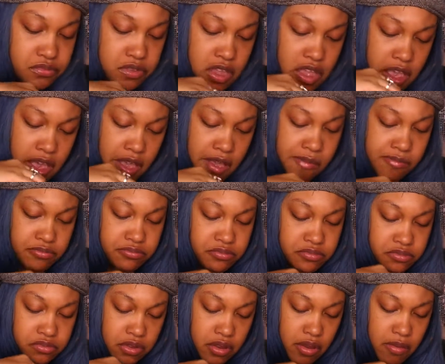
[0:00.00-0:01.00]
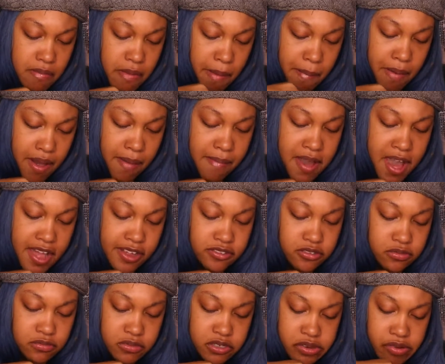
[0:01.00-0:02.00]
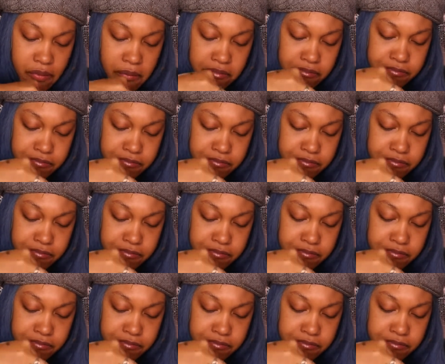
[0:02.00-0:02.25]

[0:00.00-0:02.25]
And my mom asked me